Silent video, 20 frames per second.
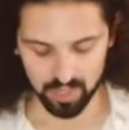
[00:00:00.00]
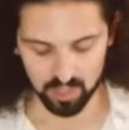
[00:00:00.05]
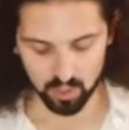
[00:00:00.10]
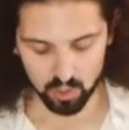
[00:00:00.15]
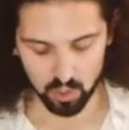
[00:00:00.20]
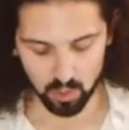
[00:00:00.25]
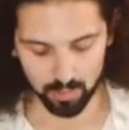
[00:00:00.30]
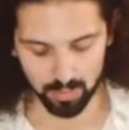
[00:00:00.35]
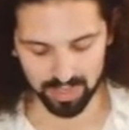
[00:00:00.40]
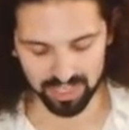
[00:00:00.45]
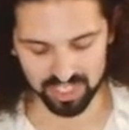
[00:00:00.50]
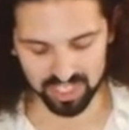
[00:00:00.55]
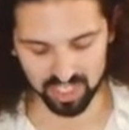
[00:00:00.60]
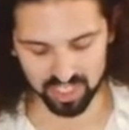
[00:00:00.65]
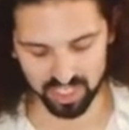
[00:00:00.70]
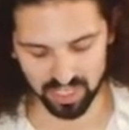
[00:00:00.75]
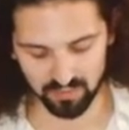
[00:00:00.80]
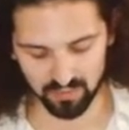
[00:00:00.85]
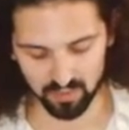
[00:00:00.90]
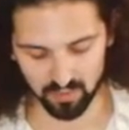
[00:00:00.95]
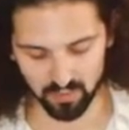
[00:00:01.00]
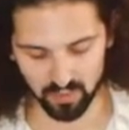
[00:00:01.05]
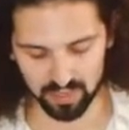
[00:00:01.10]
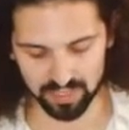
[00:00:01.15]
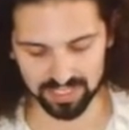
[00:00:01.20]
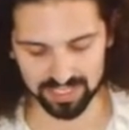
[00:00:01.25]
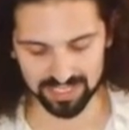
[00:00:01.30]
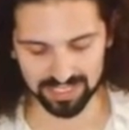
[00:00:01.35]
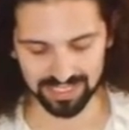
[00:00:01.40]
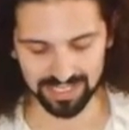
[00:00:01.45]
You press Shift
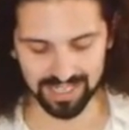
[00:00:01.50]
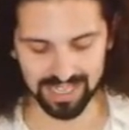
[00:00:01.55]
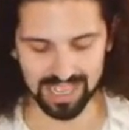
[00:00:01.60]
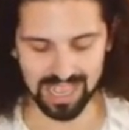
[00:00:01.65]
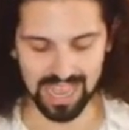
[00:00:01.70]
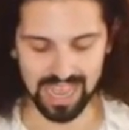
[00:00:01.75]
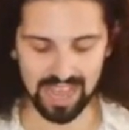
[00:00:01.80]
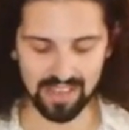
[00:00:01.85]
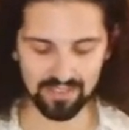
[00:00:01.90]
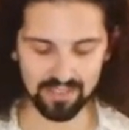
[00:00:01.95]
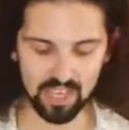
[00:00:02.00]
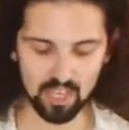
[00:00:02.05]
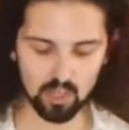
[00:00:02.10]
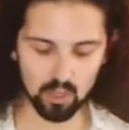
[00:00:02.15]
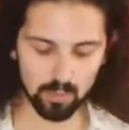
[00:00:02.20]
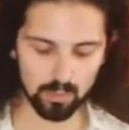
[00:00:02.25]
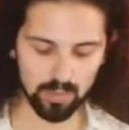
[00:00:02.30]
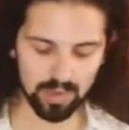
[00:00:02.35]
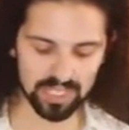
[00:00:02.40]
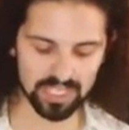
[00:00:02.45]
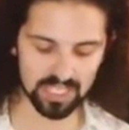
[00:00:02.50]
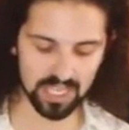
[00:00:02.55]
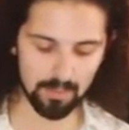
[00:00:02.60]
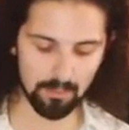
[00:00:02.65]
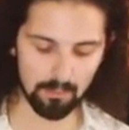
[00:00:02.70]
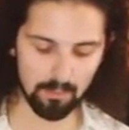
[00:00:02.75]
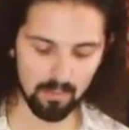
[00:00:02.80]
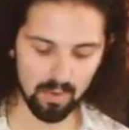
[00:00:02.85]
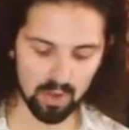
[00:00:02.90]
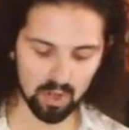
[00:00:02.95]
first, and then you press the
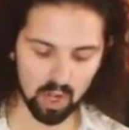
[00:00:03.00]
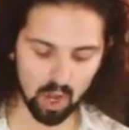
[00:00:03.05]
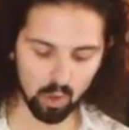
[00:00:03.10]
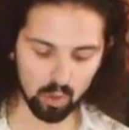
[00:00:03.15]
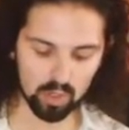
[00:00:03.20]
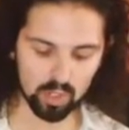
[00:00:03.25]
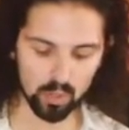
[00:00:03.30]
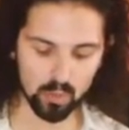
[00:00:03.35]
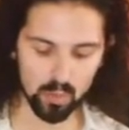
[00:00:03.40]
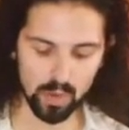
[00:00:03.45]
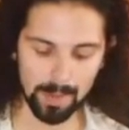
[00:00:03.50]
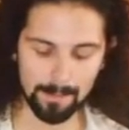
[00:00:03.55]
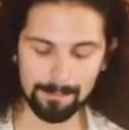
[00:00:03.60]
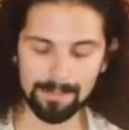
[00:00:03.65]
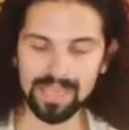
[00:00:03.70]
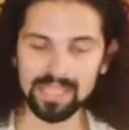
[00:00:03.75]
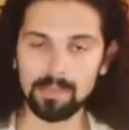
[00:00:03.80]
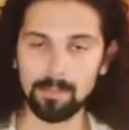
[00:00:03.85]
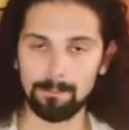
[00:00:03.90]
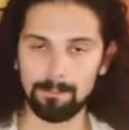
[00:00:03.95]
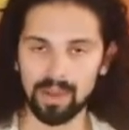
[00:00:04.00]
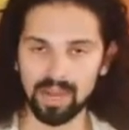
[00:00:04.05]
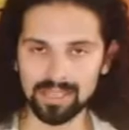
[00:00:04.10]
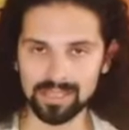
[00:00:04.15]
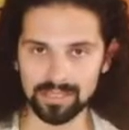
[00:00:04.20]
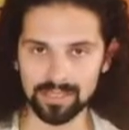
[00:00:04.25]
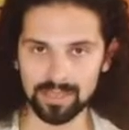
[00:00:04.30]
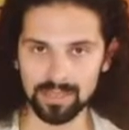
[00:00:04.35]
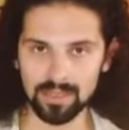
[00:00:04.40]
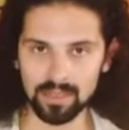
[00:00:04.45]
note repeat
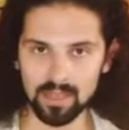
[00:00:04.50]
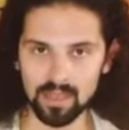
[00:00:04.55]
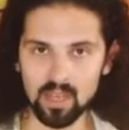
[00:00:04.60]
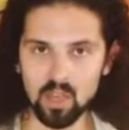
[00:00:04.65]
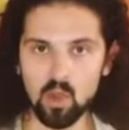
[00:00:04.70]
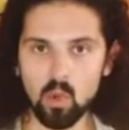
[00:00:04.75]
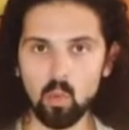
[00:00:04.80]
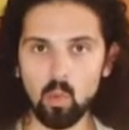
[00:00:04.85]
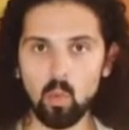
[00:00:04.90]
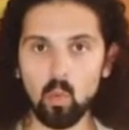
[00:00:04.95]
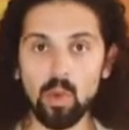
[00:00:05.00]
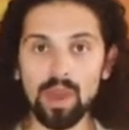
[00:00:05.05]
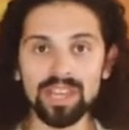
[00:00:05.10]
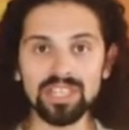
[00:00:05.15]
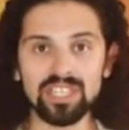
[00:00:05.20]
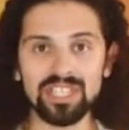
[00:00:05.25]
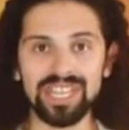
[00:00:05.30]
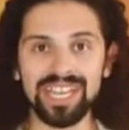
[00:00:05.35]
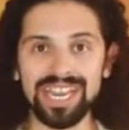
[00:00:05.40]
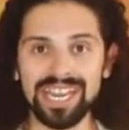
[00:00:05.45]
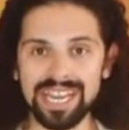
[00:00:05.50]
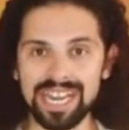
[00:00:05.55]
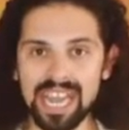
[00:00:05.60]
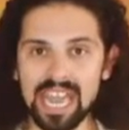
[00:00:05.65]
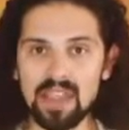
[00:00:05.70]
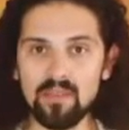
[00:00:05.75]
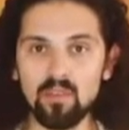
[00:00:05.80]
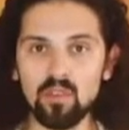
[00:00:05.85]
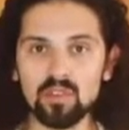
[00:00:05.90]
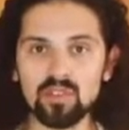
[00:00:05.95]
button, which
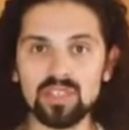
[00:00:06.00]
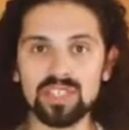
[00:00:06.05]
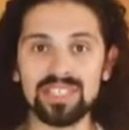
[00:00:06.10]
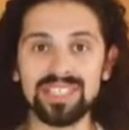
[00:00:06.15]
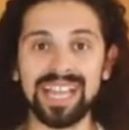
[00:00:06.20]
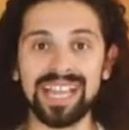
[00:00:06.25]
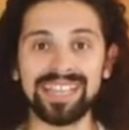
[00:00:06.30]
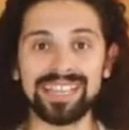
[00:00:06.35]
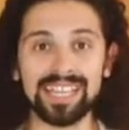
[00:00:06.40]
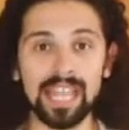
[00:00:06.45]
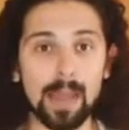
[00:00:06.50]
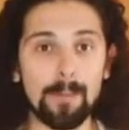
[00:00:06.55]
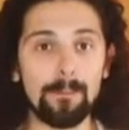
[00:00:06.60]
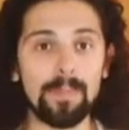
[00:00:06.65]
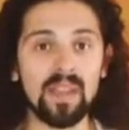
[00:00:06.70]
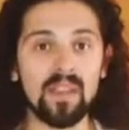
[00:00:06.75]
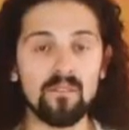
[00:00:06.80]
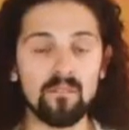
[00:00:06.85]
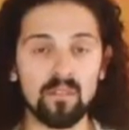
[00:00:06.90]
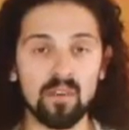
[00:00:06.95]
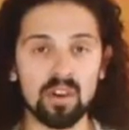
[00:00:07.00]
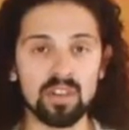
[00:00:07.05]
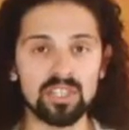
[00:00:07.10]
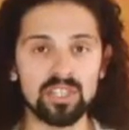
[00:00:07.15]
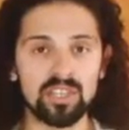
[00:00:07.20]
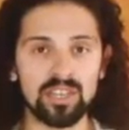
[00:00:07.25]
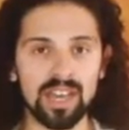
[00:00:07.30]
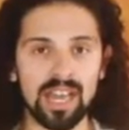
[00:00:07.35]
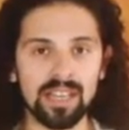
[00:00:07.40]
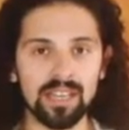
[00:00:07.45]
enables the tapping
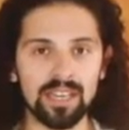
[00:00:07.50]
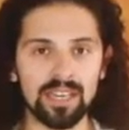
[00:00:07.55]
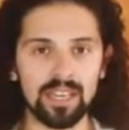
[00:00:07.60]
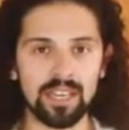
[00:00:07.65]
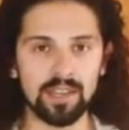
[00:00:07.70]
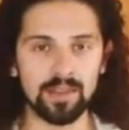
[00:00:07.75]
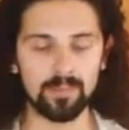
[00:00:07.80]
functionality,